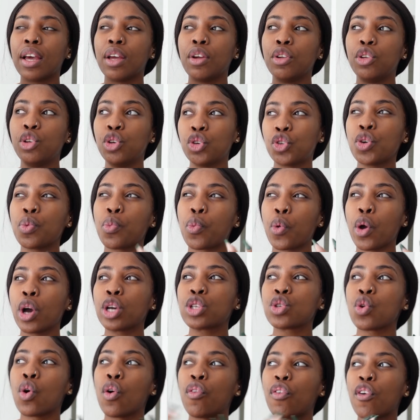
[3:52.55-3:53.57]
YouTube
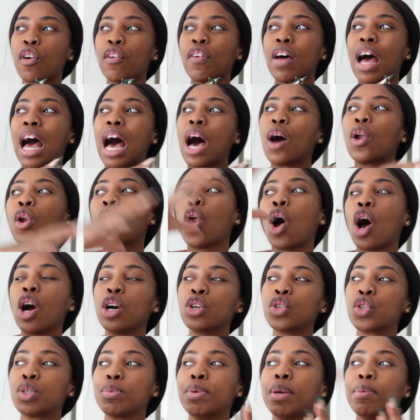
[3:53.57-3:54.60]
works off of how
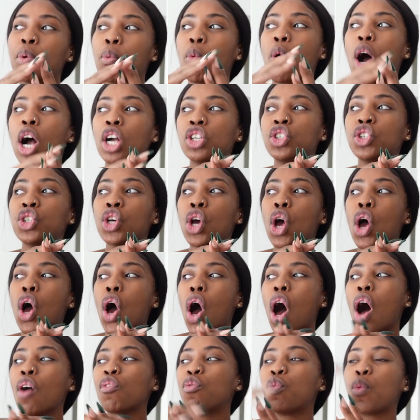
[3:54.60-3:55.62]
long do people watch
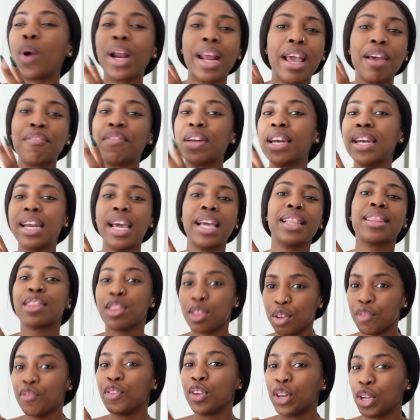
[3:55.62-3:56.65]
of whatever
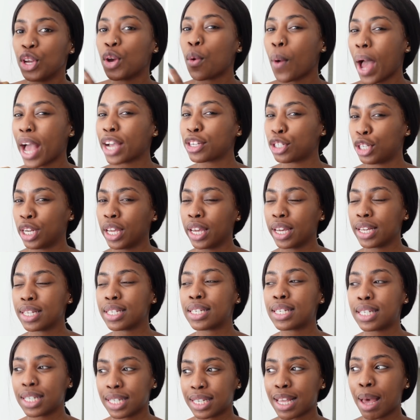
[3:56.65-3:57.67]
length the video actually
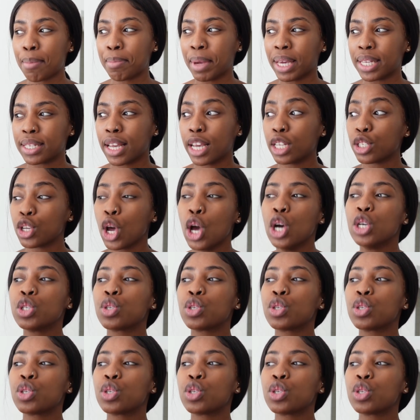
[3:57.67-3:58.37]
is. Does that make sense?